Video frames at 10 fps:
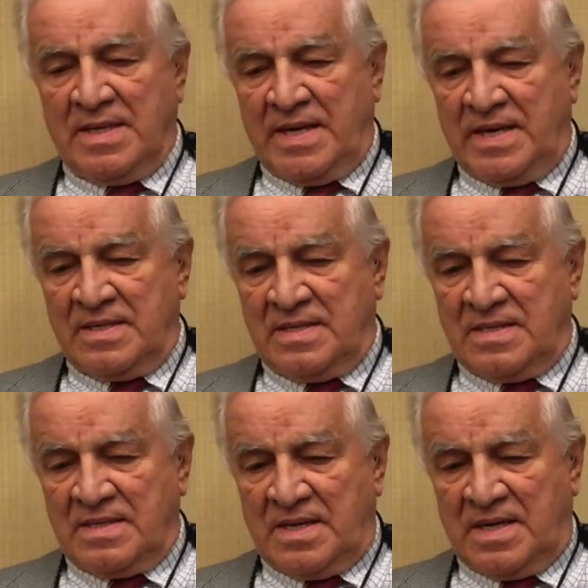
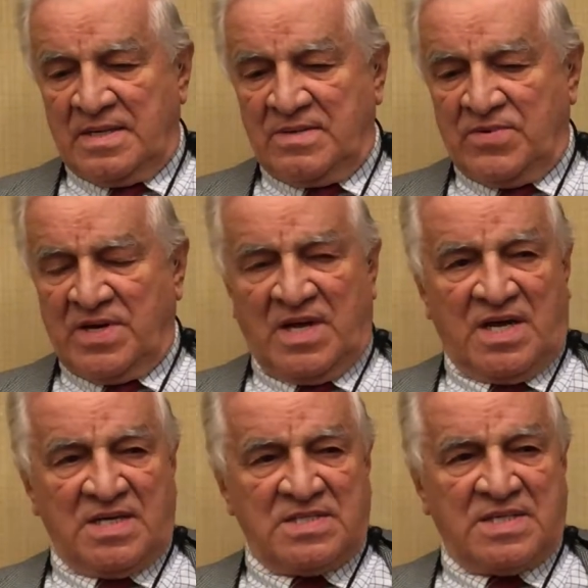And I
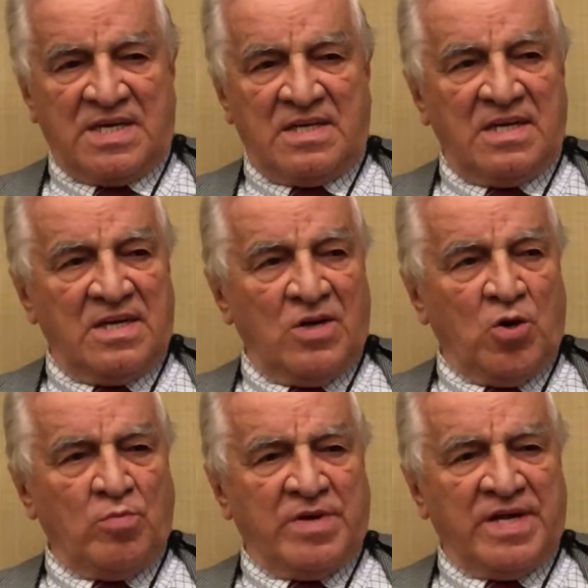realized that
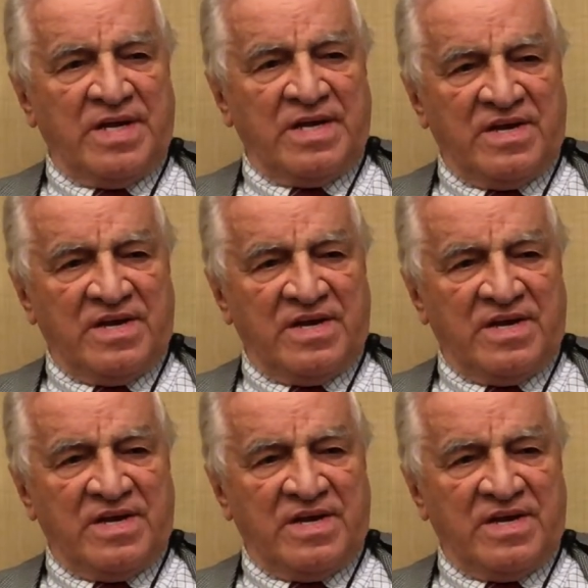nobody had